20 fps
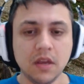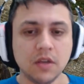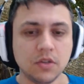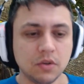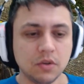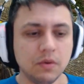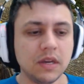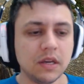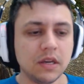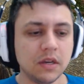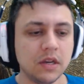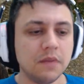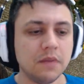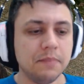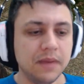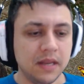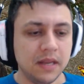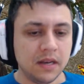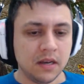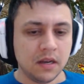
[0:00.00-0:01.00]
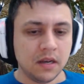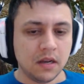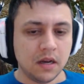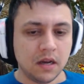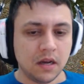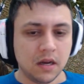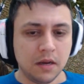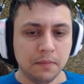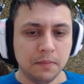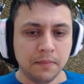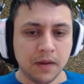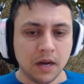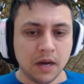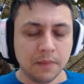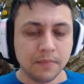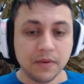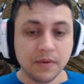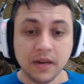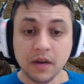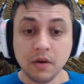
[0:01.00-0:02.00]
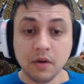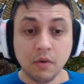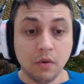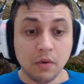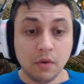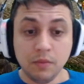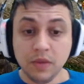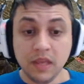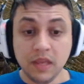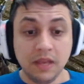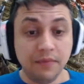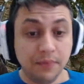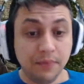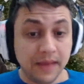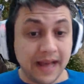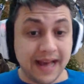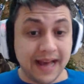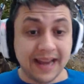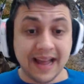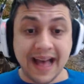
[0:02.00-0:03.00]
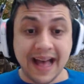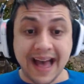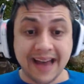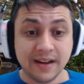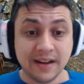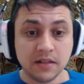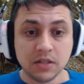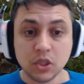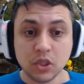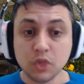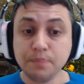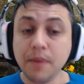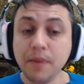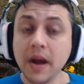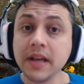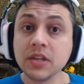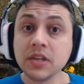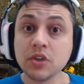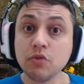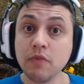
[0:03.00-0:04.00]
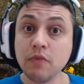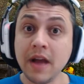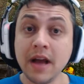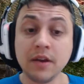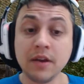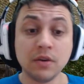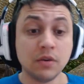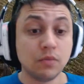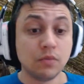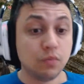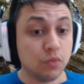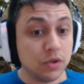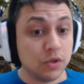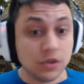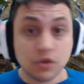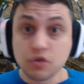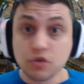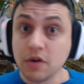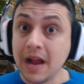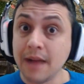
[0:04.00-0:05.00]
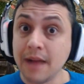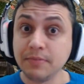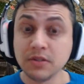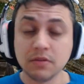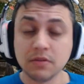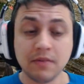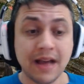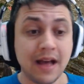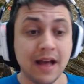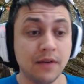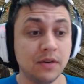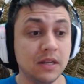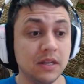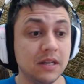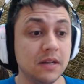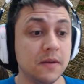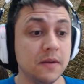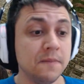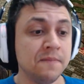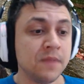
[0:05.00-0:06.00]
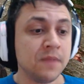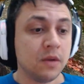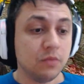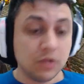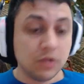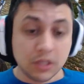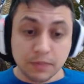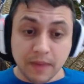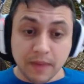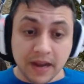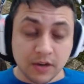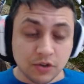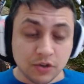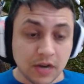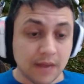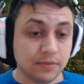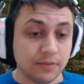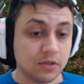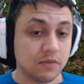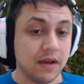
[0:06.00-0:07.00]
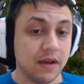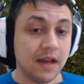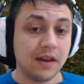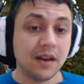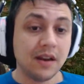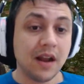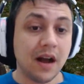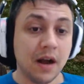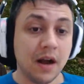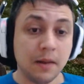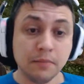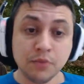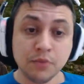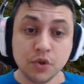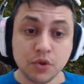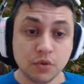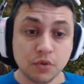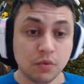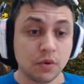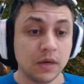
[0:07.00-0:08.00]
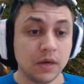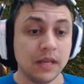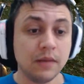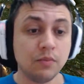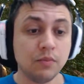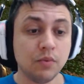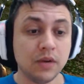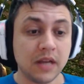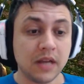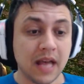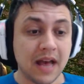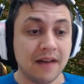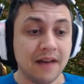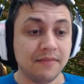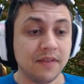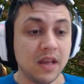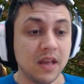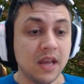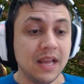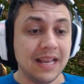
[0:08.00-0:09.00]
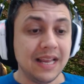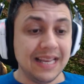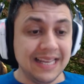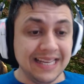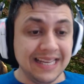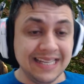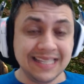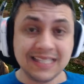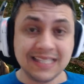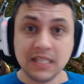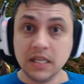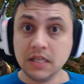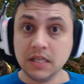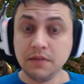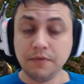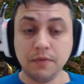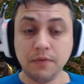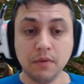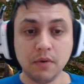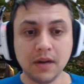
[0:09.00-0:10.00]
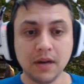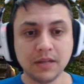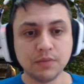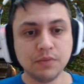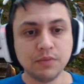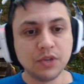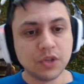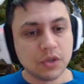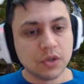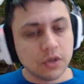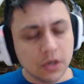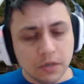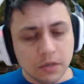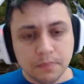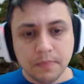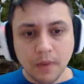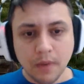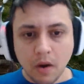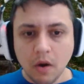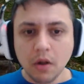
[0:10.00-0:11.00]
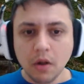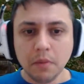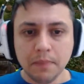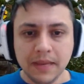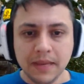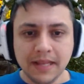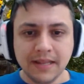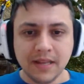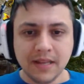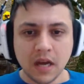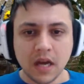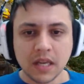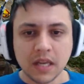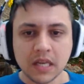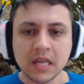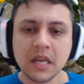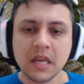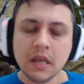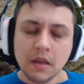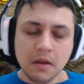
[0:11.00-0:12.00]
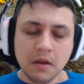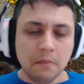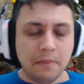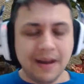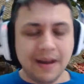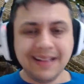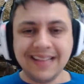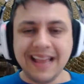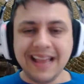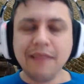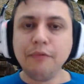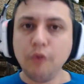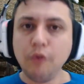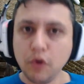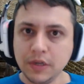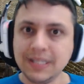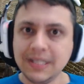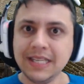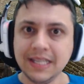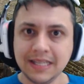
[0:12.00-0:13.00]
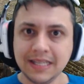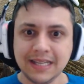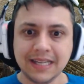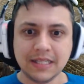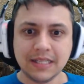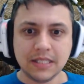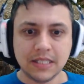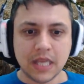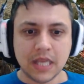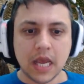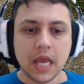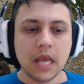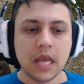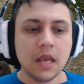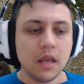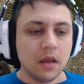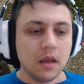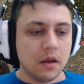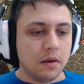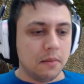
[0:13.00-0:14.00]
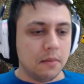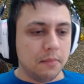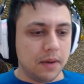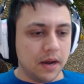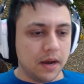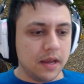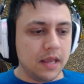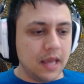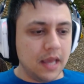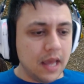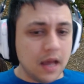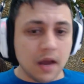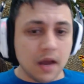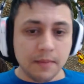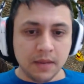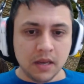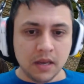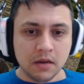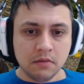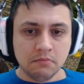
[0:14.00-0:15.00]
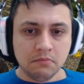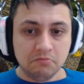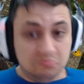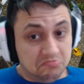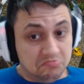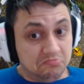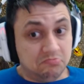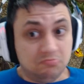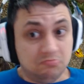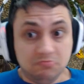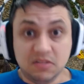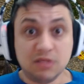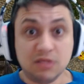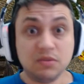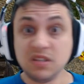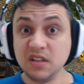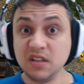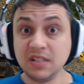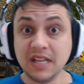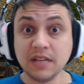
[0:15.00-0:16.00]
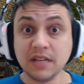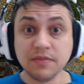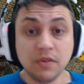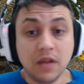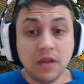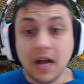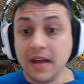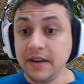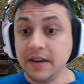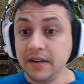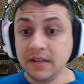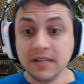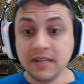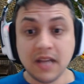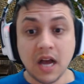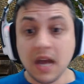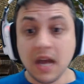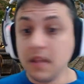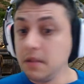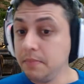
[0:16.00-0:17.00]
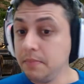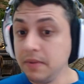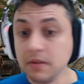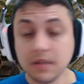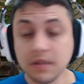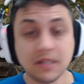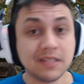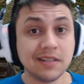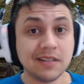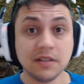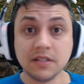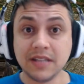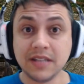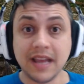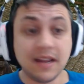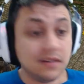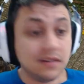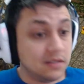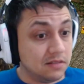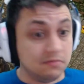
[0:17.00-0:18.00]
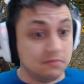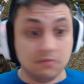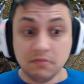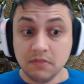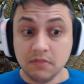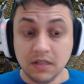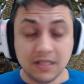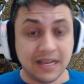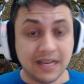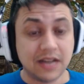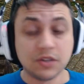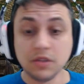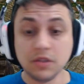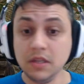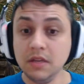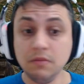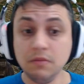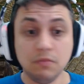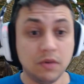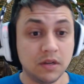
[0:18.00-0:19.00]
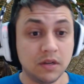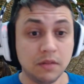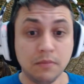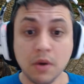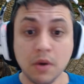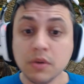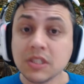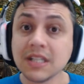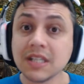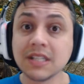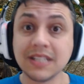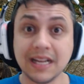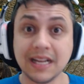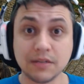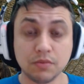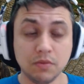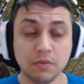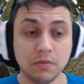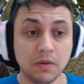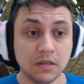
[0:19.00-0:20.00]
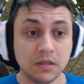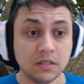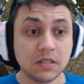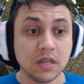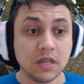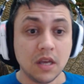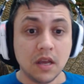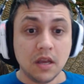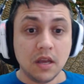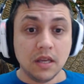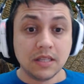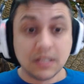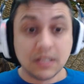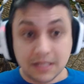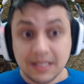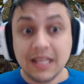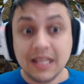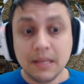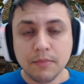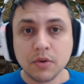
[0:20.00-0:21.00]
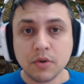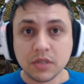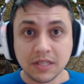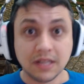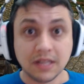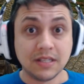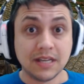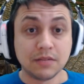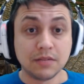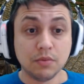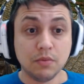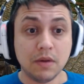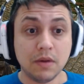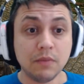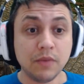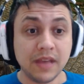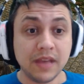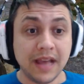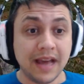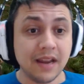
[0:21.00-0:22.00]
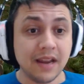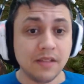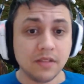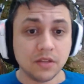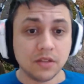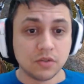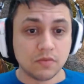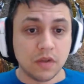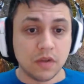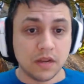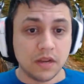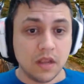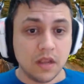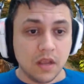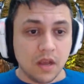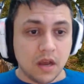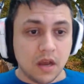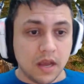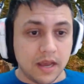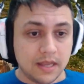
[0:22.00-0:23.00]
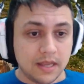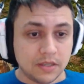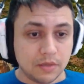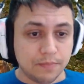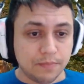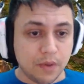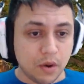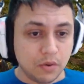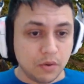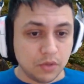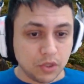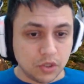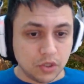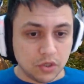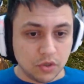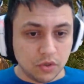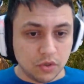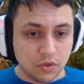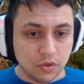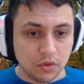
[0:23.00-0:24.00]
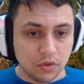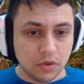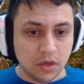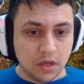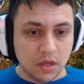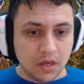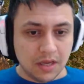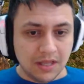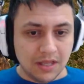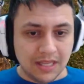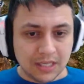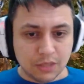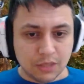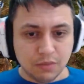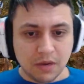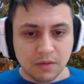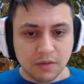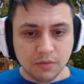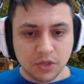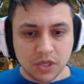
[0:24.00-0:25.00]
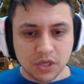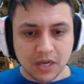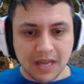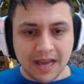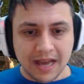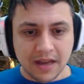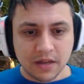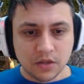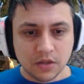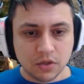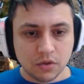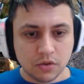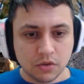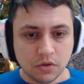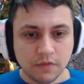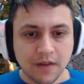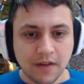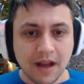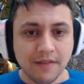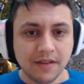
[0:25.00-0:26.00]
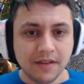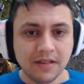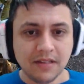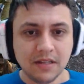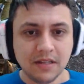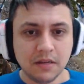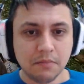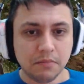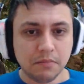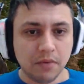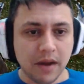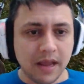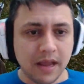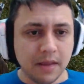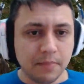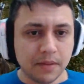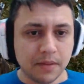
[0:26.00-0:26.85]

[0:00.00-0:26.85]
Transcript: So it could have been upgraded, or if we had added spikes around it, wood spike traps around it, I'm sure it would have eased it for us, which could all be done by day 14, let's say. But yeah, I mean, this was successful. I didn't die. The building still stands. It's actually one of the most successful ones. It's the most successful one we had in this run, as opposed to this one, which allowed us to survive and didn't break.